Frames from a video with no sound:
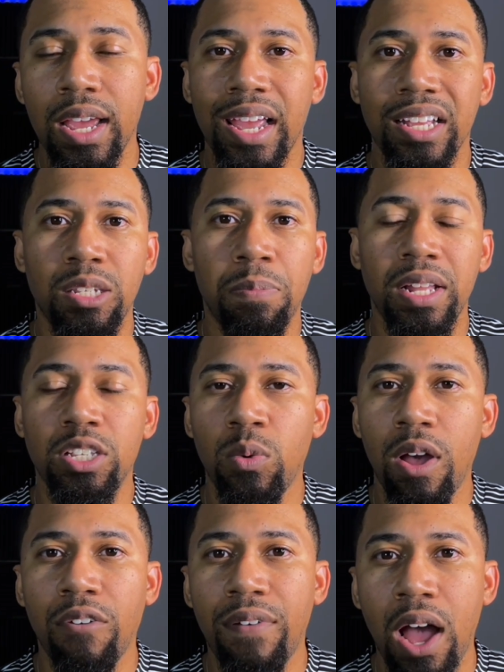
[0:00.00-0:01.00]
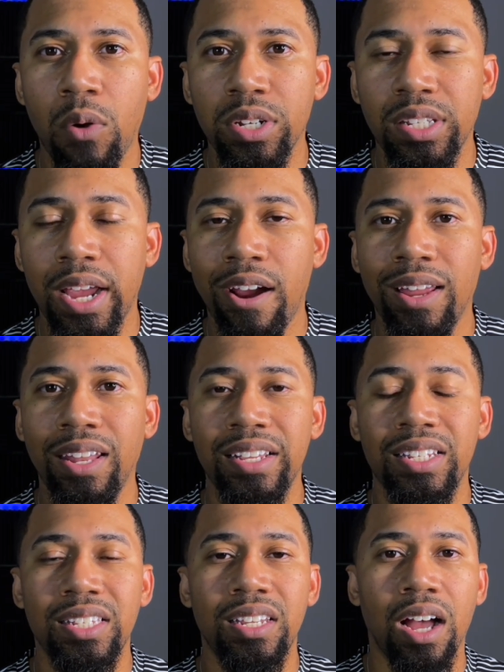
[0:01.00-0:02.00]
and spend 12 hours there and
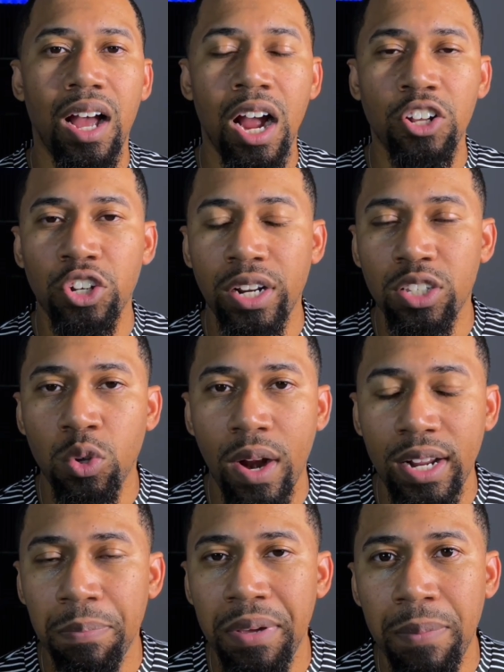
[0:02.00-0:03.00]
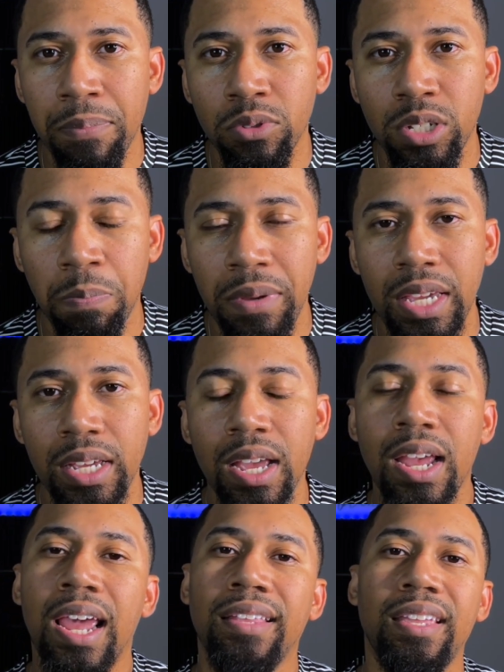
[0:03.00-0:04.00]
listen to 120 people speak
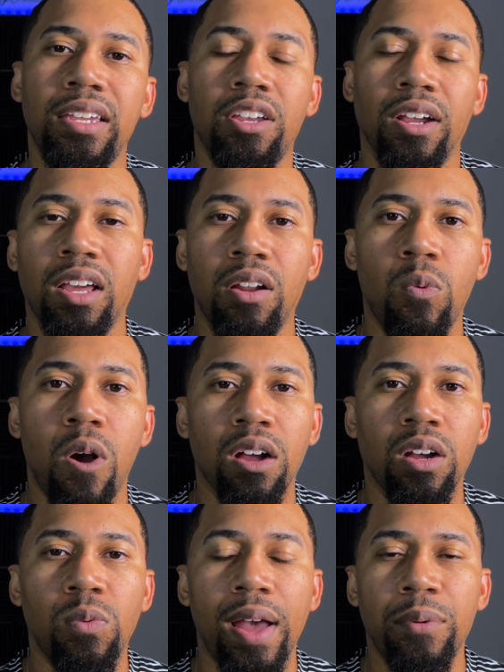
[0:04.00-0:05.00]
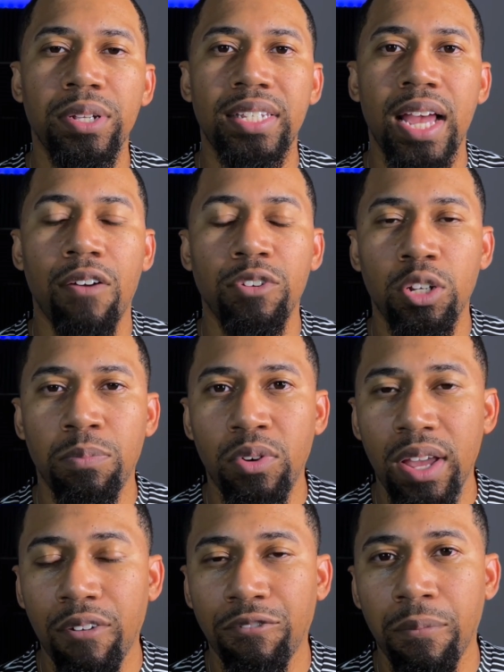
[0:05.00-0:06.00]
and think you're gonna walk away with salvageable
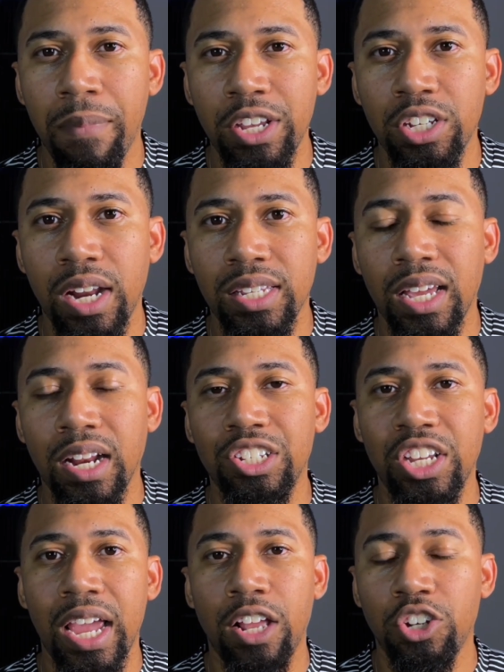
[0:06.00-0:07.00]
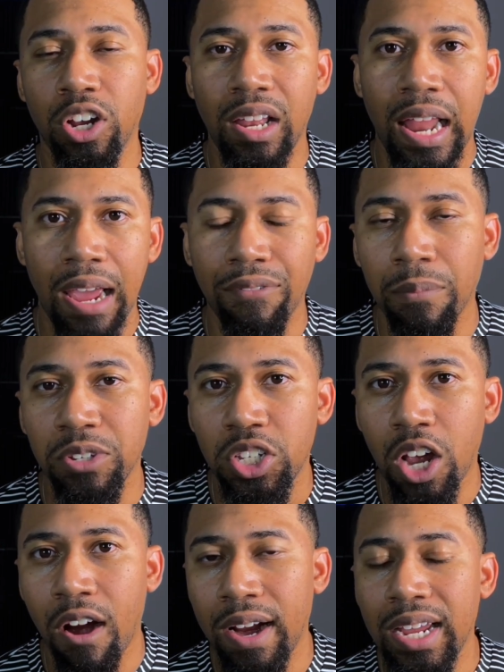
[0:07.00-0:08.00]
information that's gonna change your life. I'm
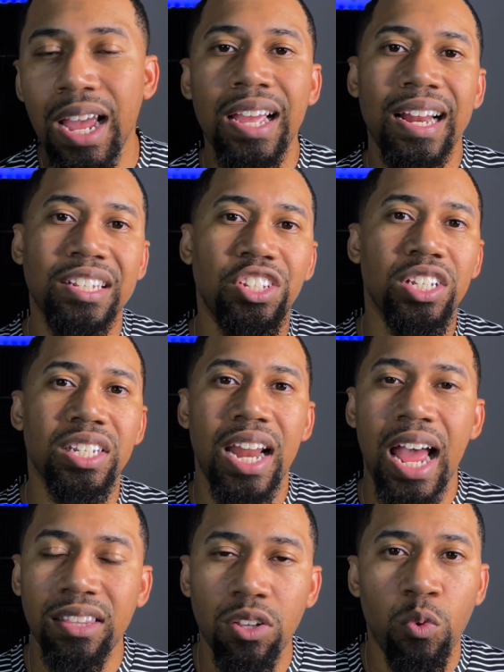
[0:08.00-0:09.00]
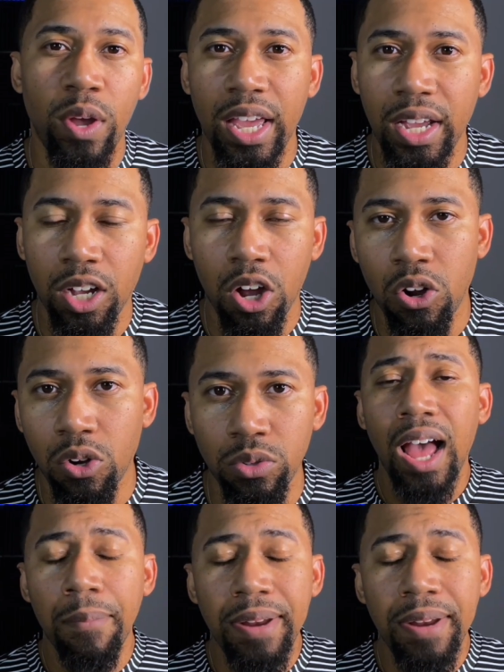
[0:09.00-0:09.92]
sorry, that's just not the way it goes. I'm